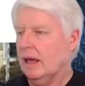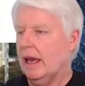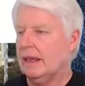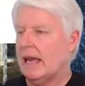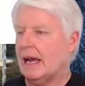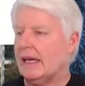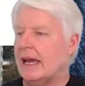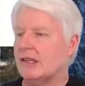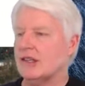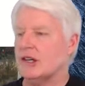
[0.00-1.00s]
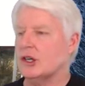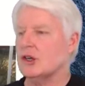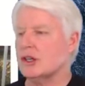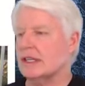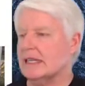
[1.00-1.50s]
In that case, there's
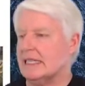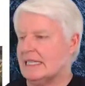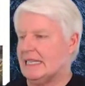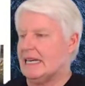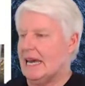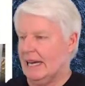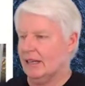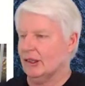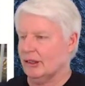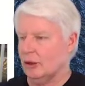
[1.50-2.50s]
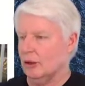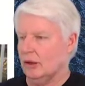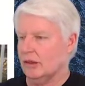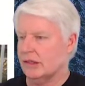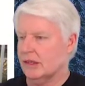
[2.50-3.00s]
usually these T-handle
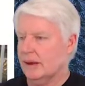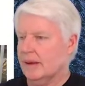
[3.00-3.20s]
tools.